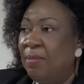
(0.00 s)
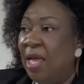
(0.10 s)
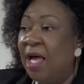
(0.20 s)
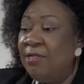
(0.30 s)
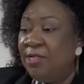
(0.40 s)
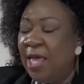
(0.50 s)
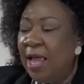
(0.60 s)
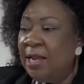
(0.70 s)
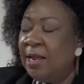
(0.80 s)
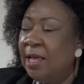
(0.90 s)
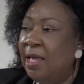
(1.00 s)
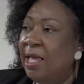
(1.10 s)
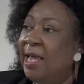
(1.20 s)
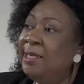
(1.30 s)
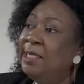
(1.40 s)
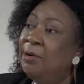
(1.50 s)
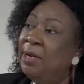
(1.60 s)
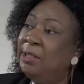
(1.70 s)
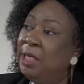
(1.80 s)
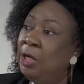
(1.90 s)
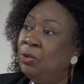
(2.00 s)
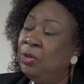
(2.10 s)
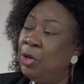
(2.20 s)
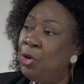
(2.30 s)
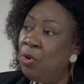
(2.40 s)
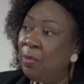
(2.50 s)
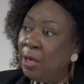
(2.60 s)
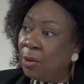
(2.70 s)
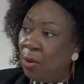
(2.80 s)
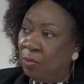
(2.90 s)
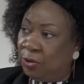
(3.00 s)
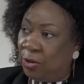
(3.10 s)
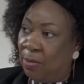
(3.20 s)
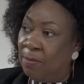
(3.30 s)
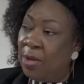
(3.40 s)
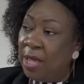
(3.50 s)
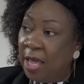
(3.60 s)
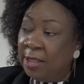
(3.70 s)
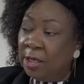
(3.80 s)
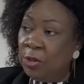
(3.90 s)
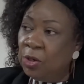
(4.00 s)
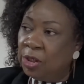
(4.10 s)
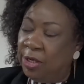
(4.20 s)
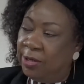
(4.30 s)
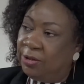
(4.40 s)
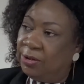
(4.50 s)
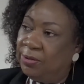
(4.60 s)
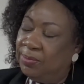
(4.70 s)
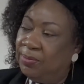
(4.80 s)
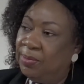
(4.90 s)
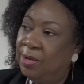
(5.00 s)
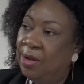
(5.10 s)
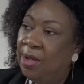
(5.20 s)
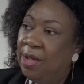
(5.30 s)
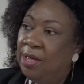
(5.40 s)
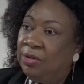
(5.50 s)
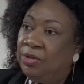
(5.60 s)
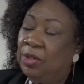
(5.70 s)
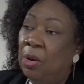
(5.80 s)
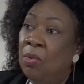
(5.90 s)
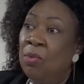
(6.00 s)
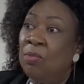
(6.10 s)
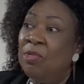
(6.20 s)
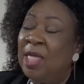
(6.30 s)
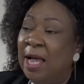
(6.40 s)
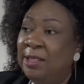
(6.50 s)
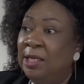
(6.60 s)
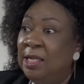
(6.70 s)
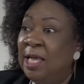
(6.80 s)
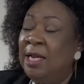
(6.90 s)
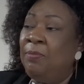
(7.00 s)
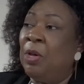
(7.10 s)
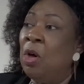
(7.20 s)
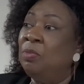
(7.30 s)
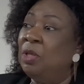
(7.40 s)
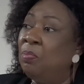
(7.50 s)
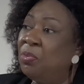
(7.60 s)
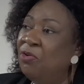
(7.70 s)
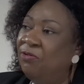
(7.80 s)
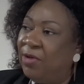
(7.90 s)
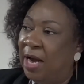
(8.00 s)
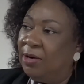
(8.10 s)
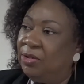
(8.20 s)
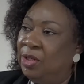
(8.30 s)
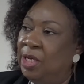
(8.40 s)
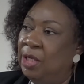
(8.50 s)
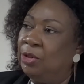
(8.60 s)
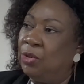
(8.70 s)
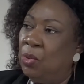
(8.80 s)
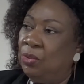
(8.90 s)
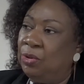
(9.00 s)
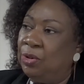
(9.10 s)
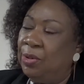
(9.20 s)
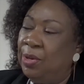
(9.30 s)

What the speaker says: and then integrates into the human chromosome in the nucleus. So then it becomes a provirus in its host.